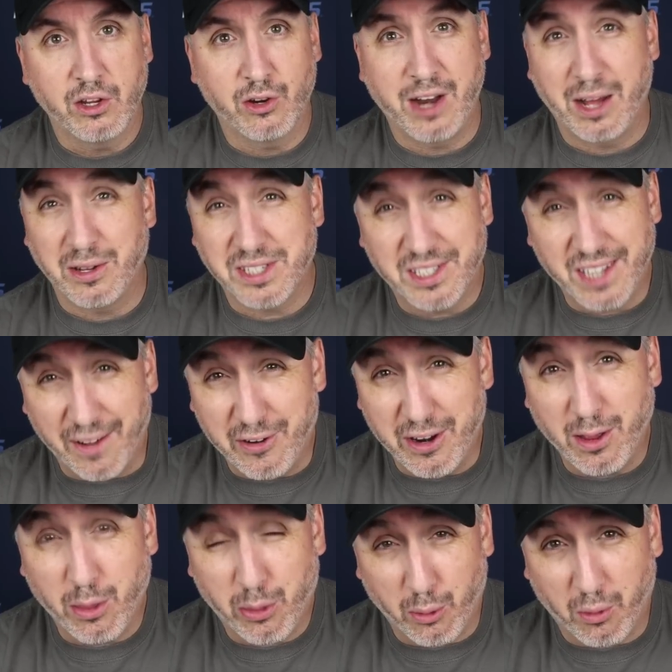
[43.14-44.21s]
you're now
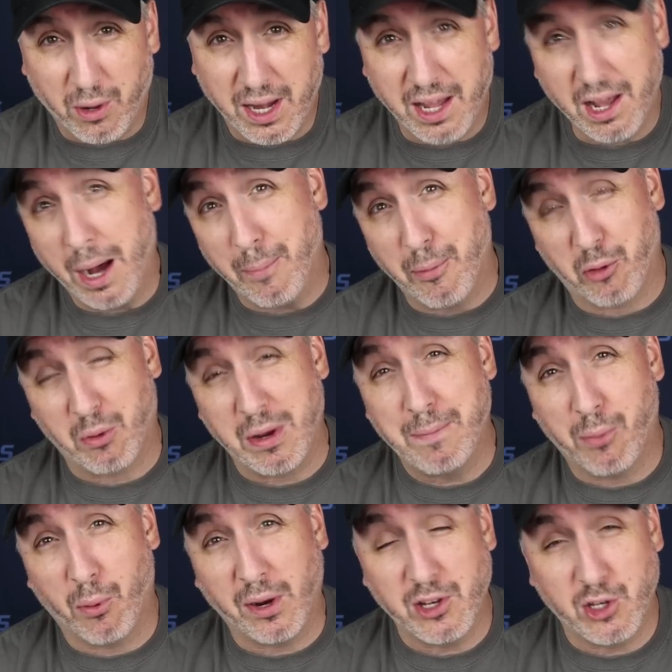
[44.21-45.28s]
7-3, up
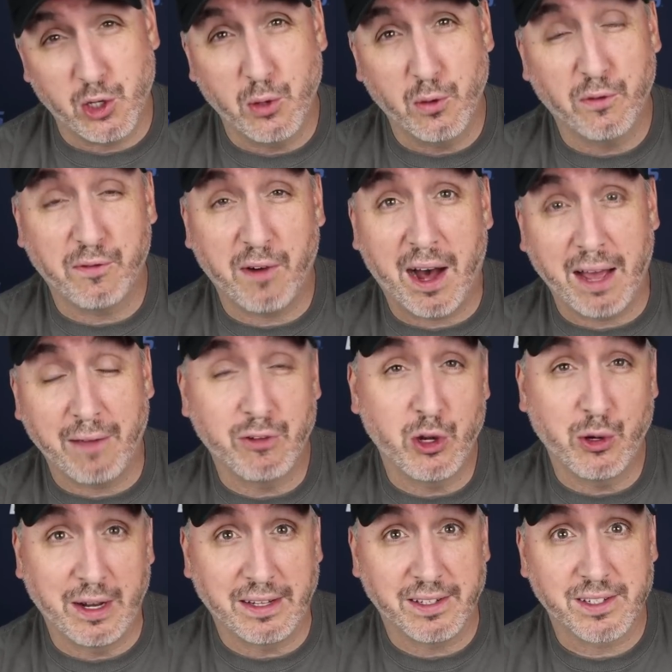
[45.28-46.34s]
3.25
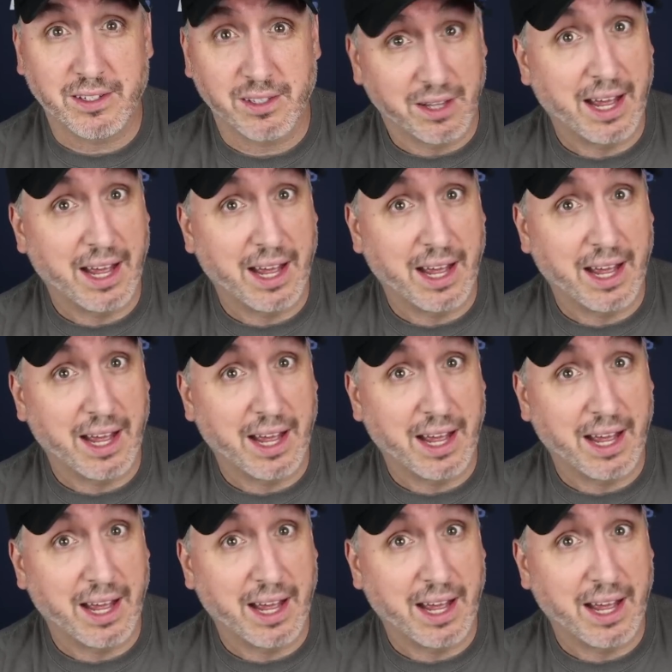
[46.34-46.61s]
units,